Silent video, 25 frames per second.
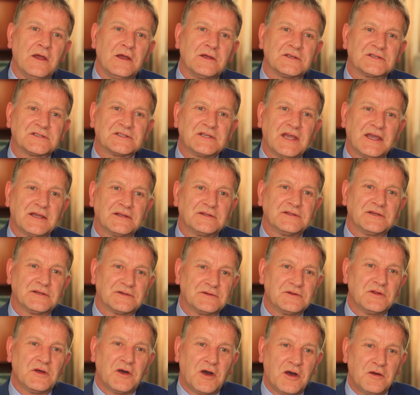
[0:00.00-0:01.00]
sector
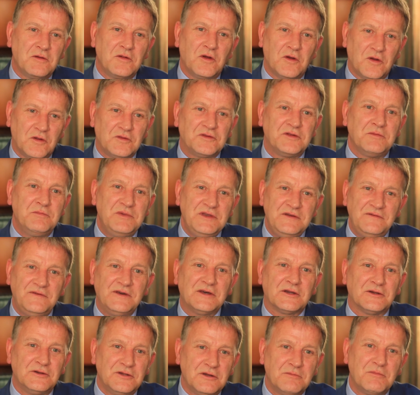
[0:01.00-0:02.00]
to be
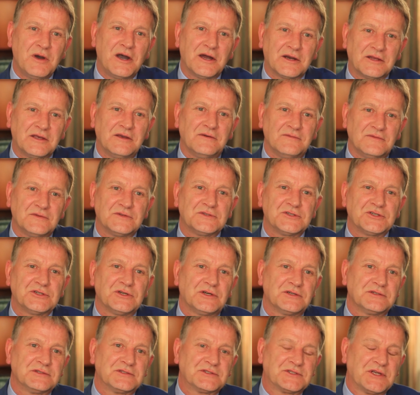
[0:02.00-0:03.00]
there in the market with
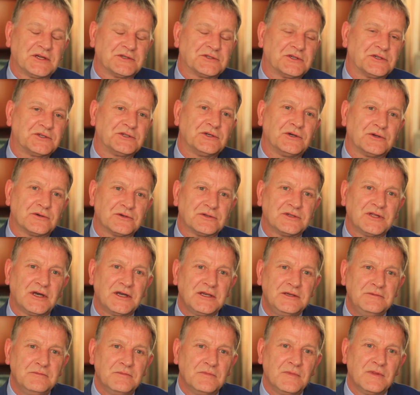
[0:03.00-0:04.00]
such a short
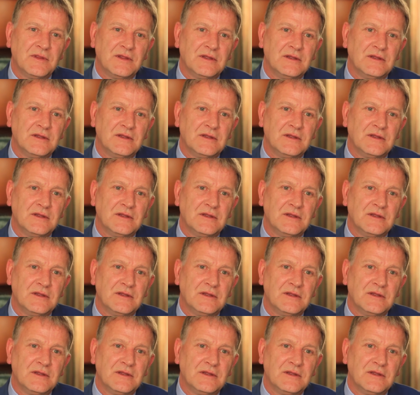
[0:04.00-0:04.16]
time.